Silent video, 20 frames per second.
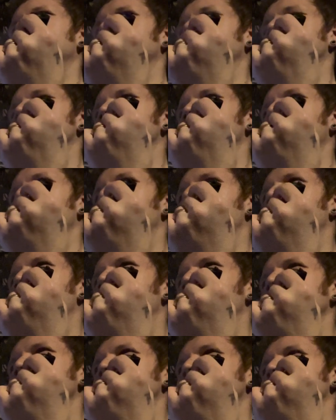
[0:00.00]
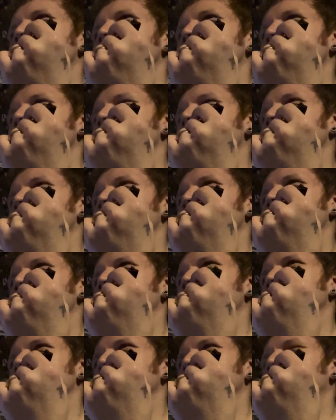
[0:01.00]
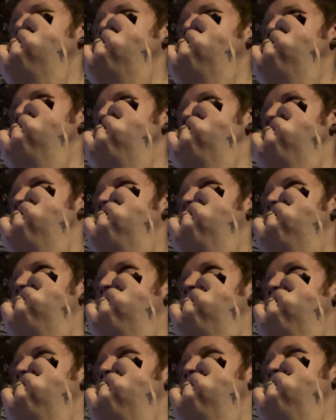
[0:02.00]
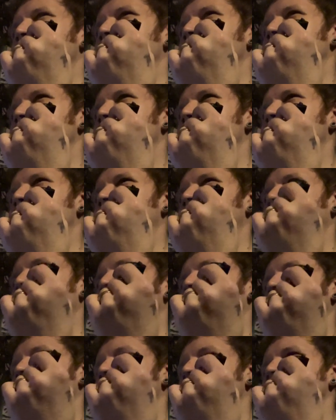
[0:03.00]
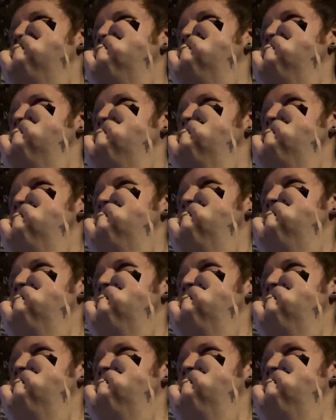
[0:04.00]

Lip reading: It's like a malt milkshake kind of taste.